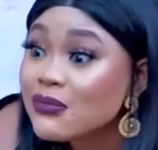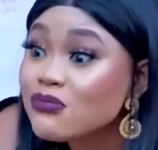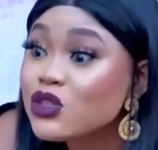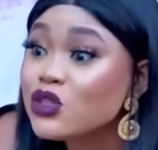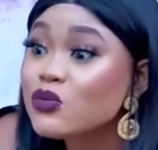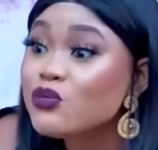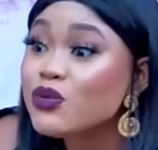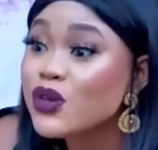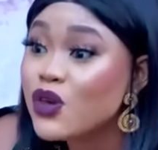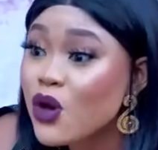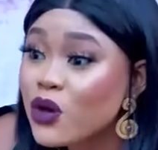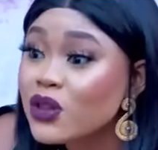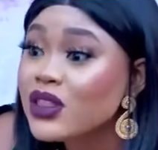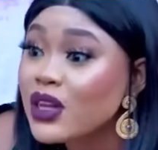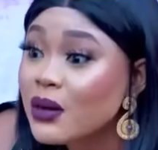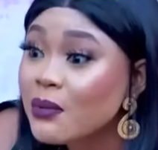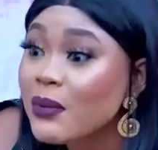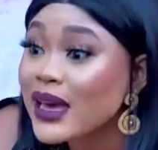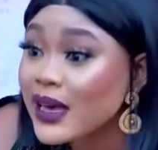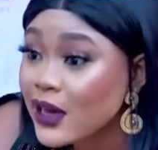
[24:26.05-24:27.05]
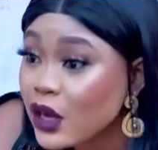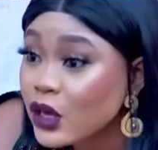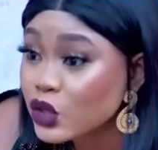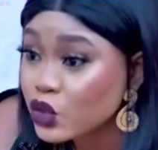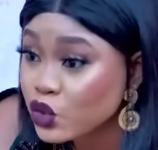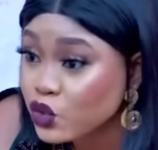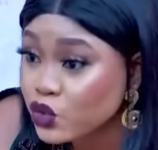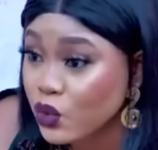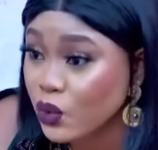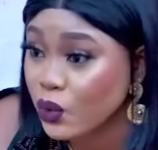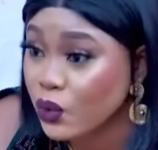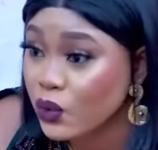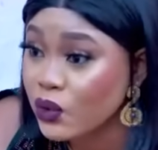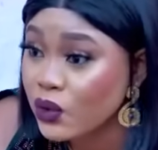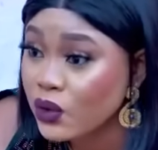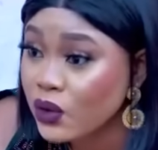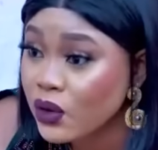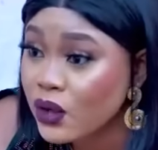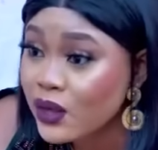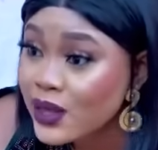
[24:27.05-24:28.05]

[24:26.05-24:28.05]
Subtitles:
him to be under my control.